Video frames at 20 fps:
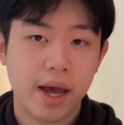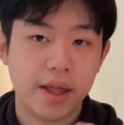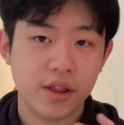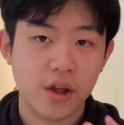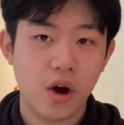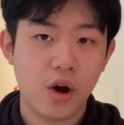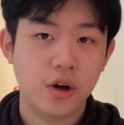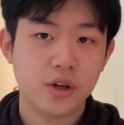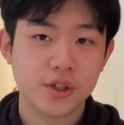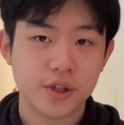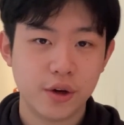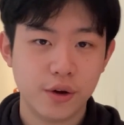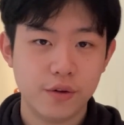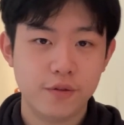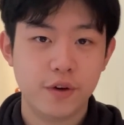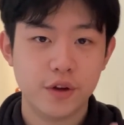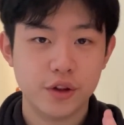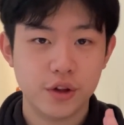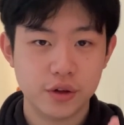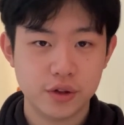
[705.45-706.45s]
And also
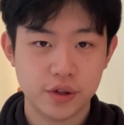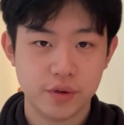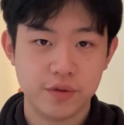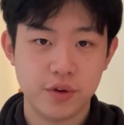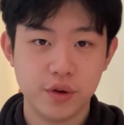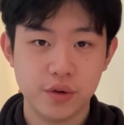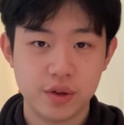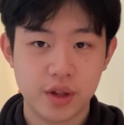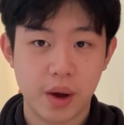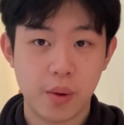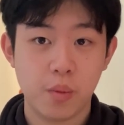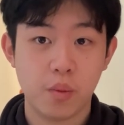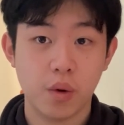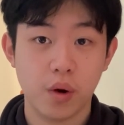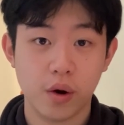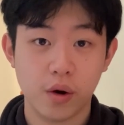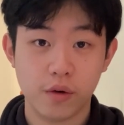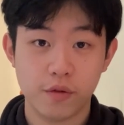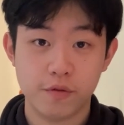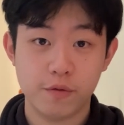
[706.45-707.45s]
for those of you that were